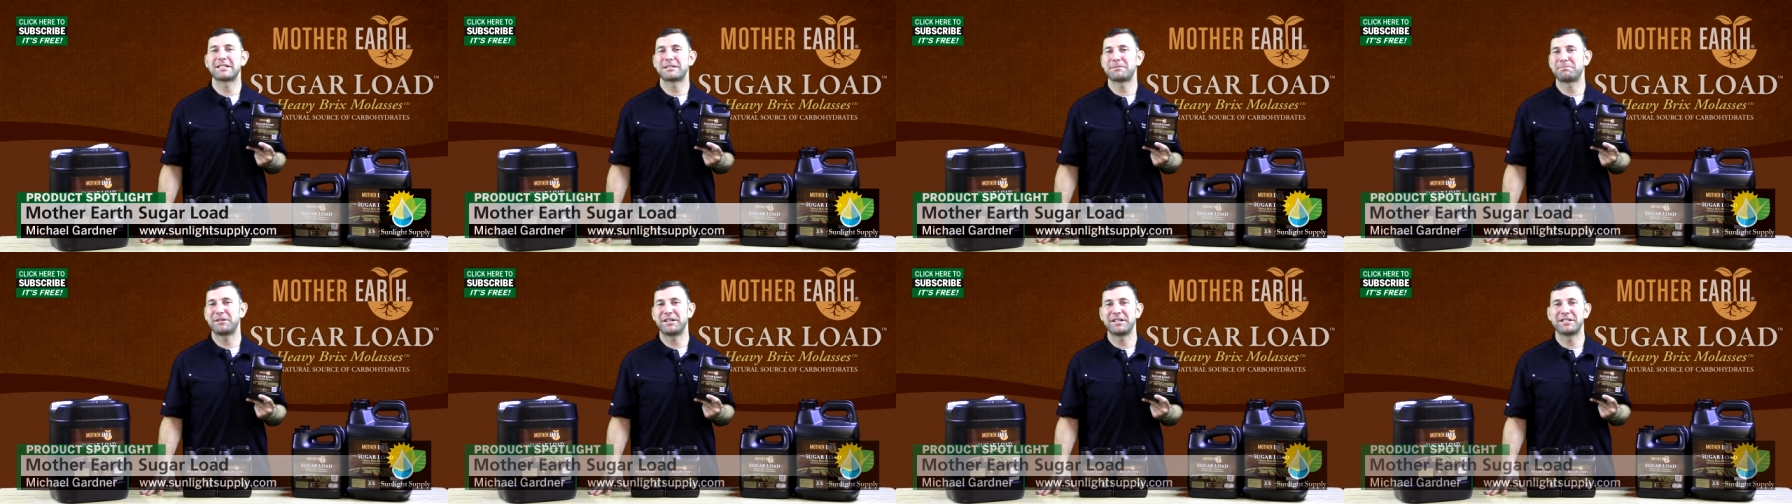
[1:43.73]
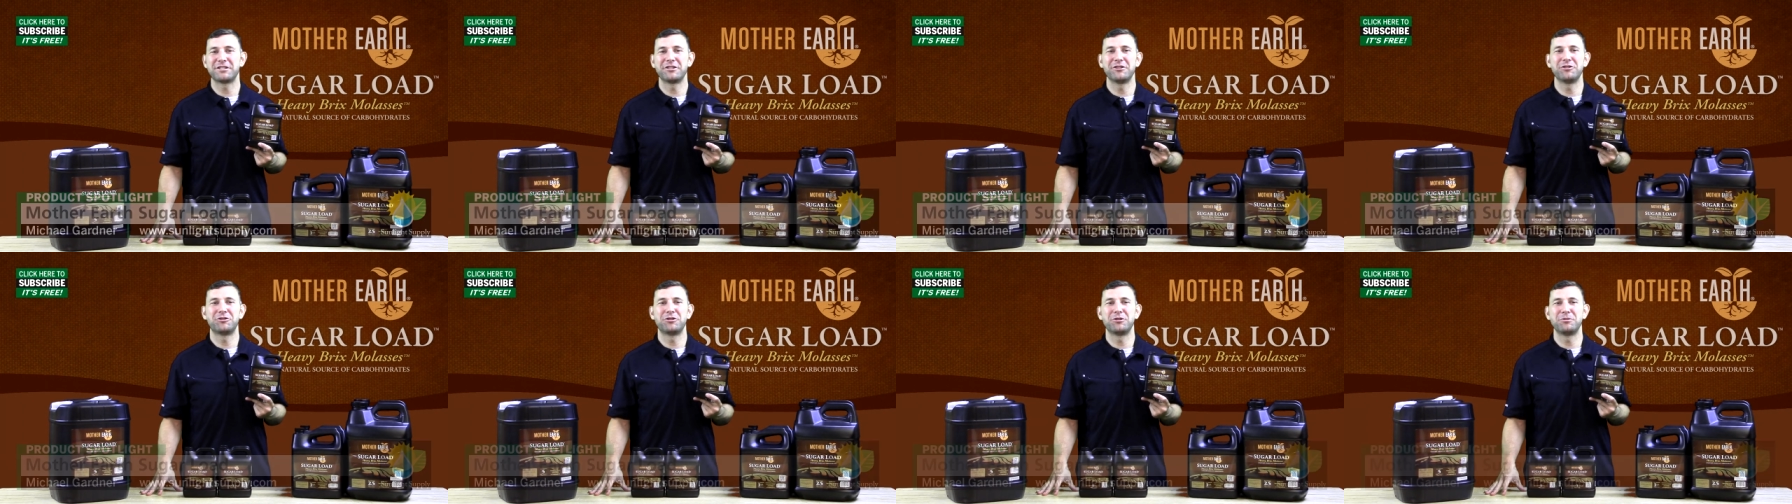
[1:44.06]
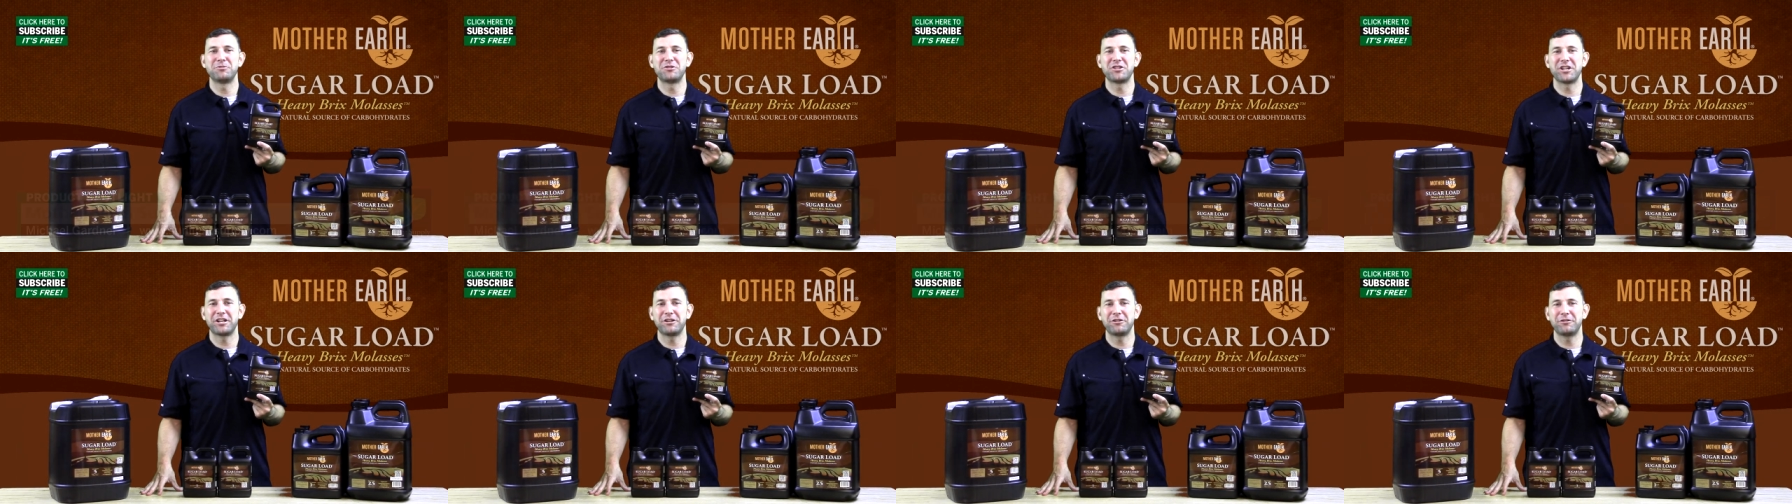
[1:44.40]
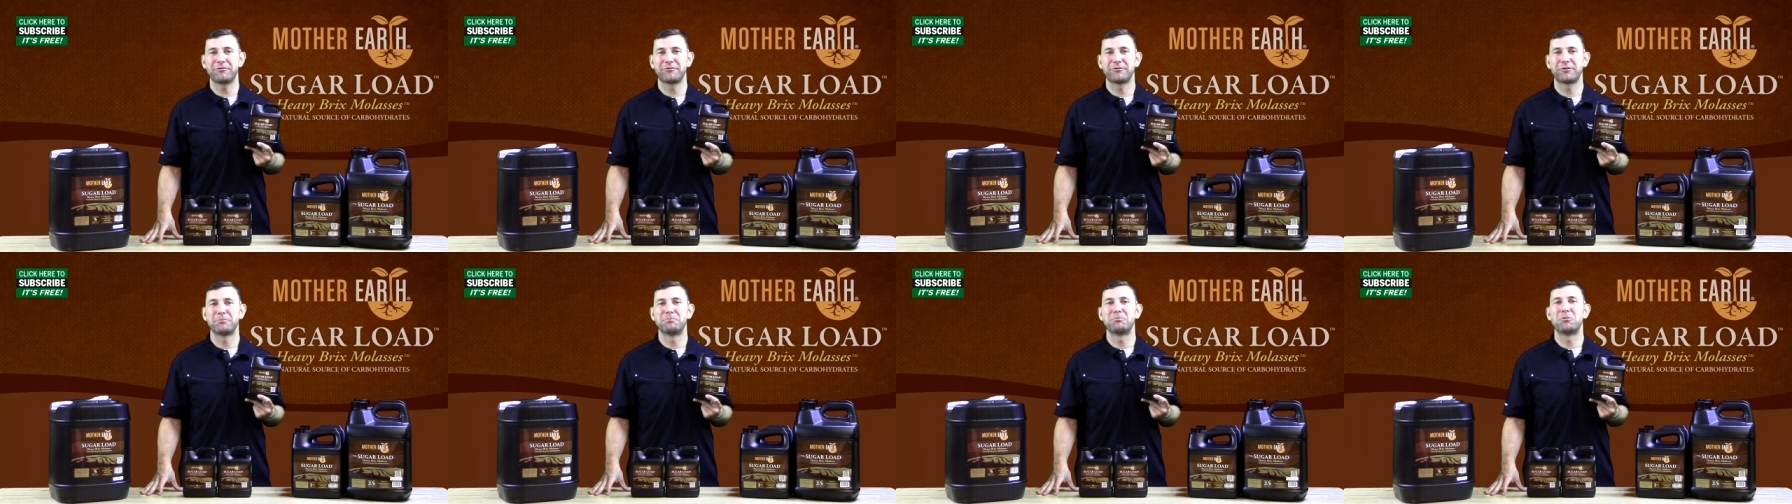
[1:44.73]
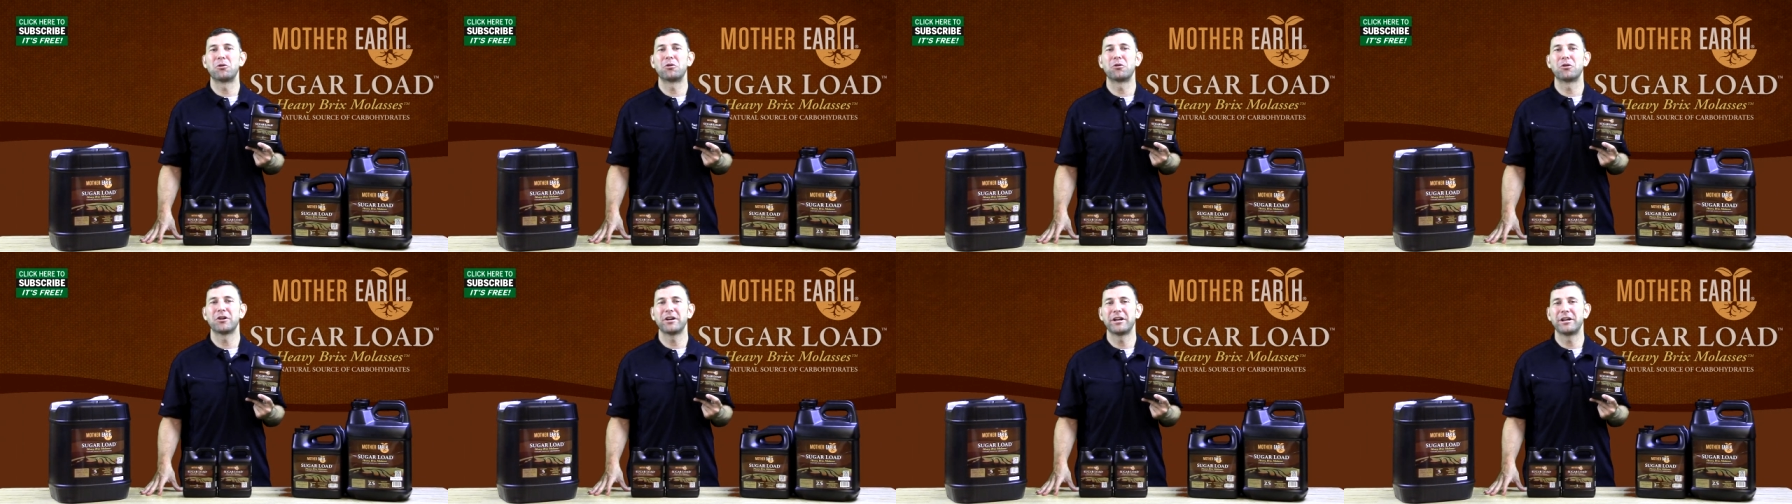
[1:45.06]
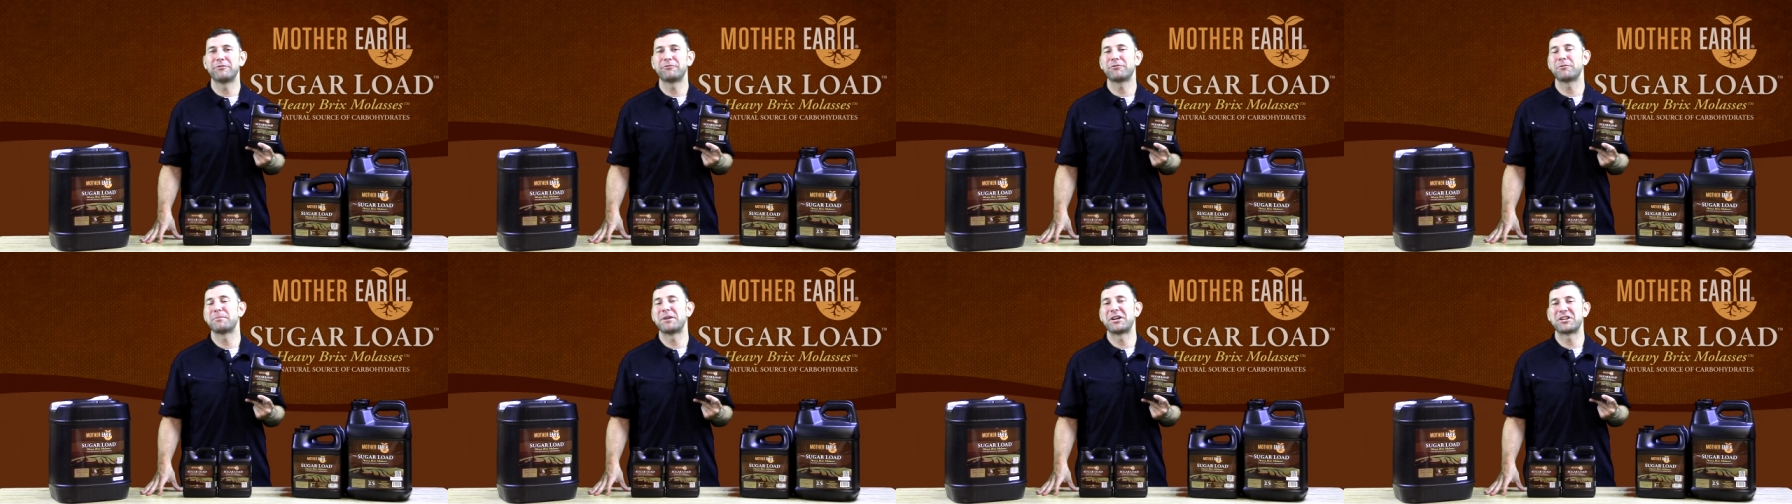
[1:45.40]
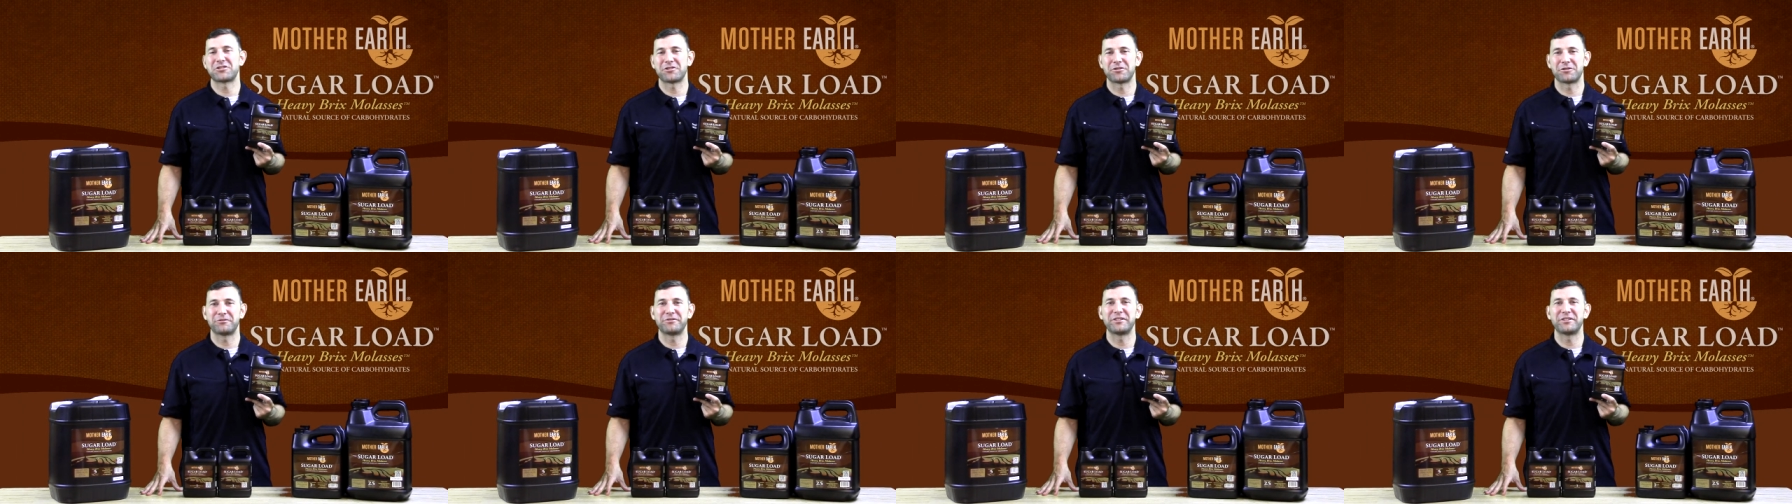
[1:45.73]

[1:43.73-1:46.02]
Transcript: Supply's YouTube channel for more informational